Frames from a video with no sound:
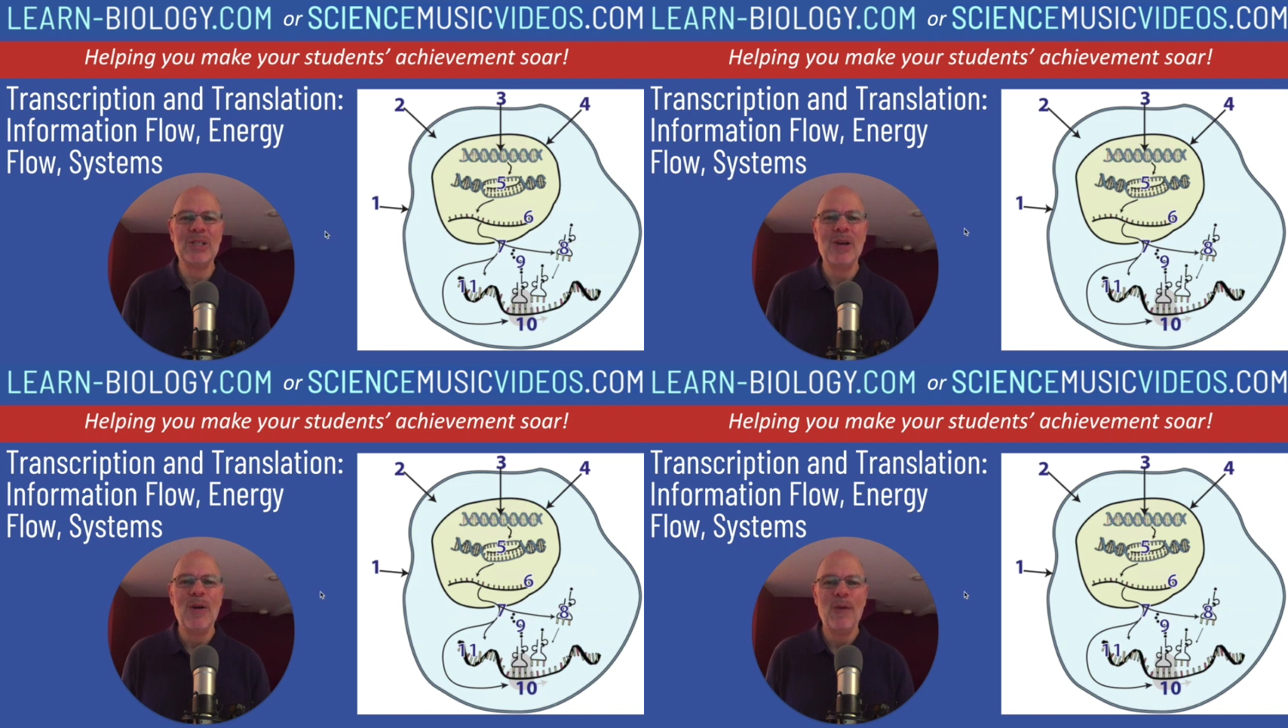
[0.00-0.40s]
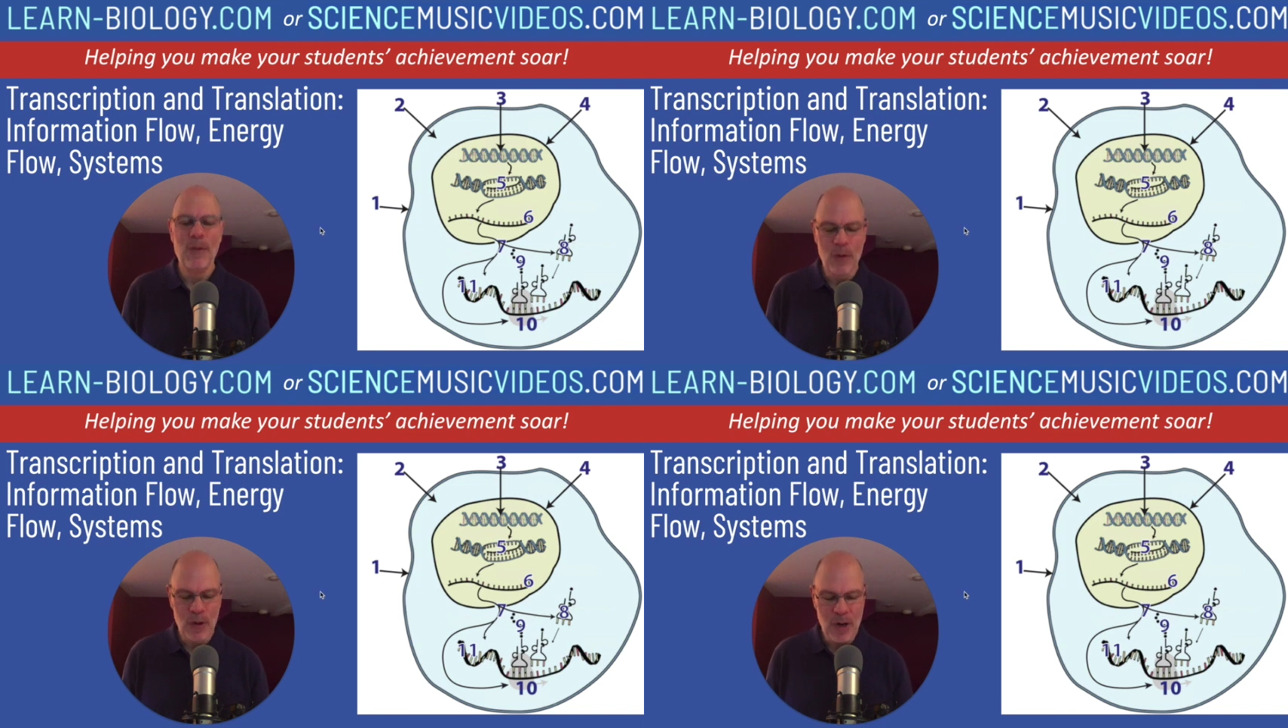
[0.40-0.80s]

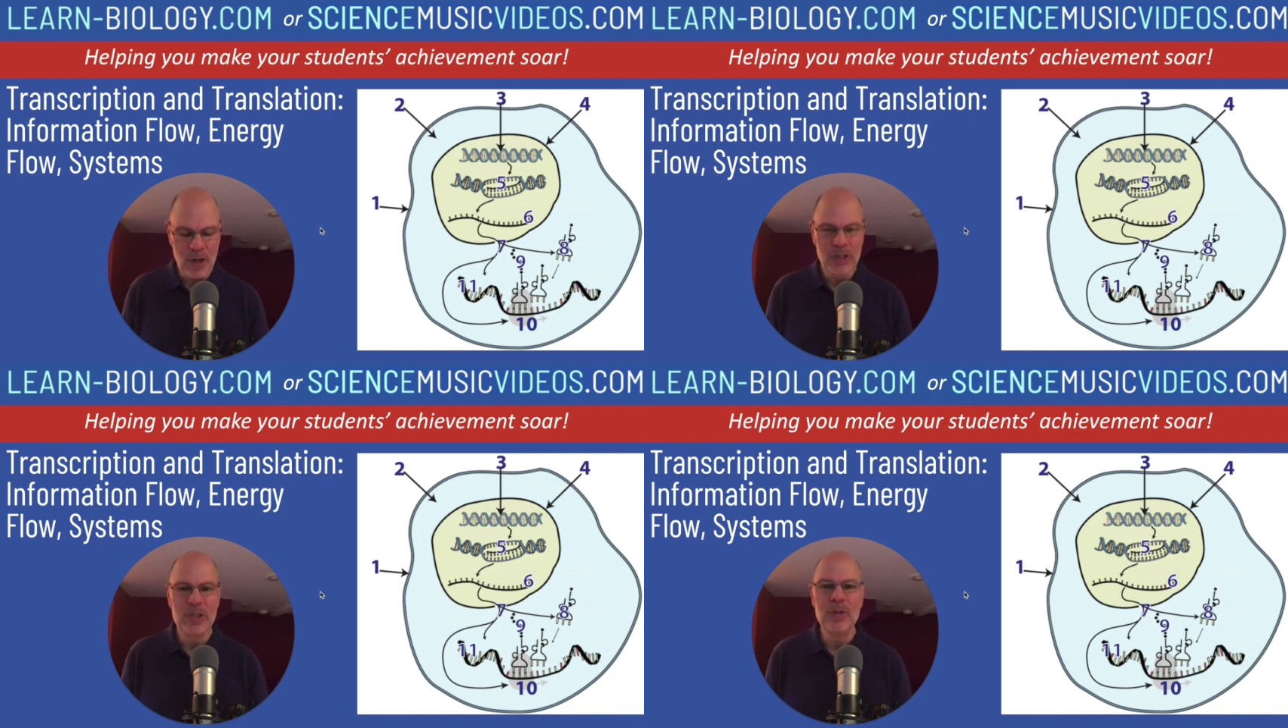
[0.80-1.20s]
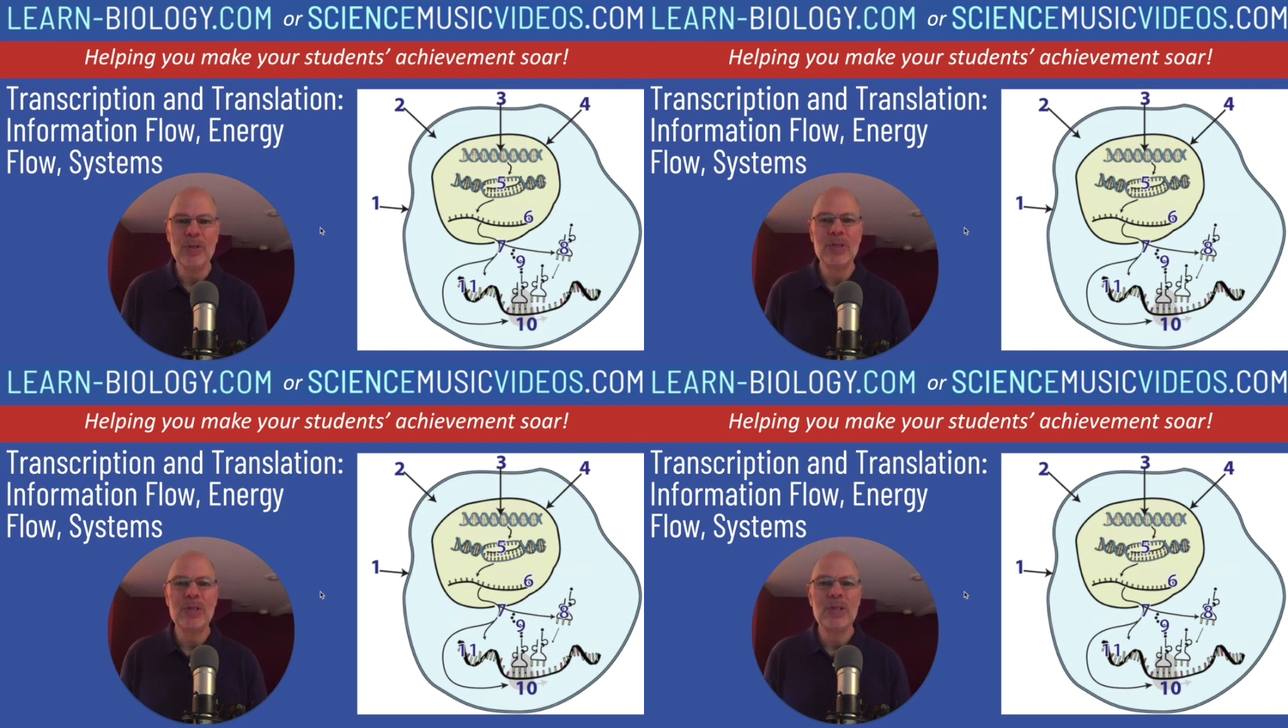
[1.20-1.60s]
for our
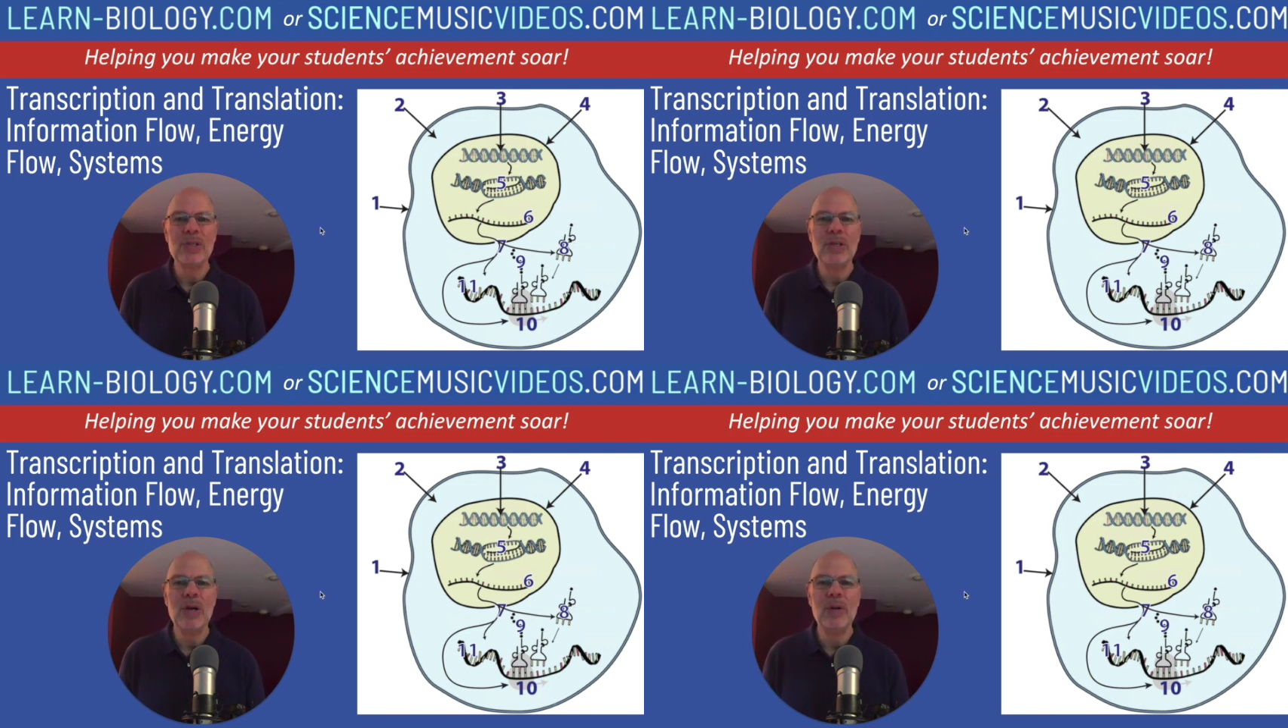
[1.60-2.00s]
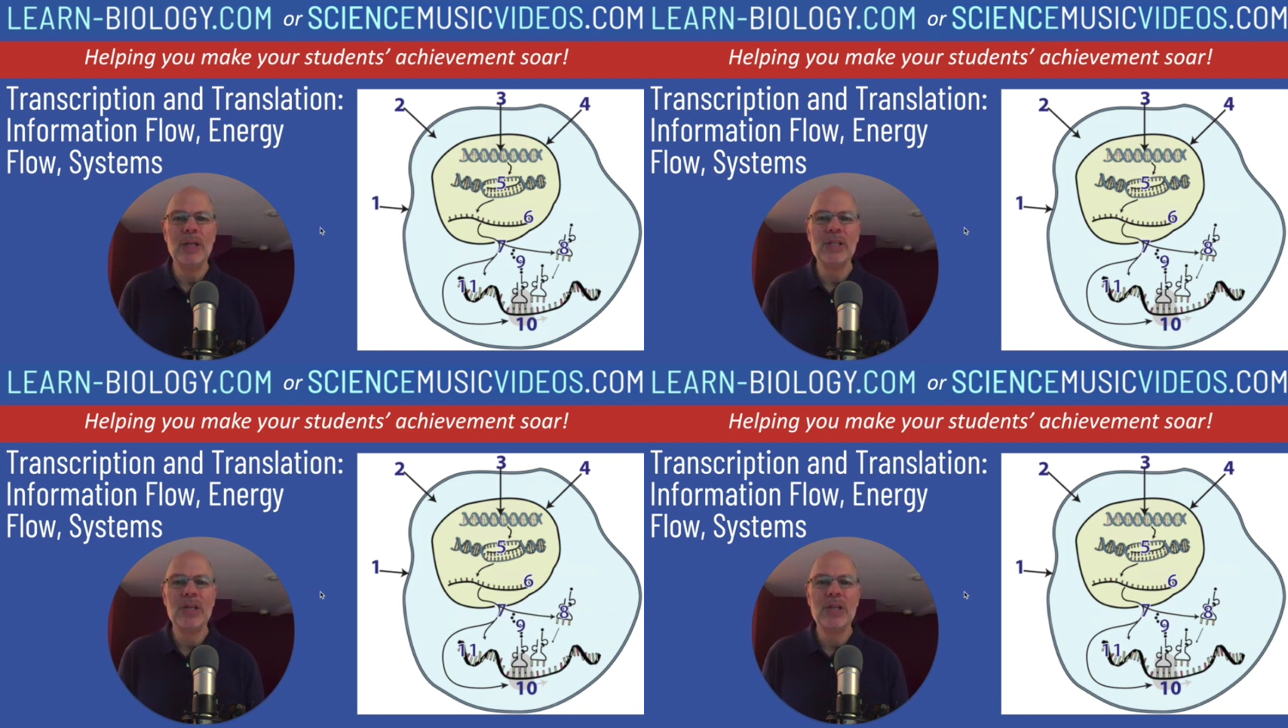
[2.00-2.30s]
students. So let's go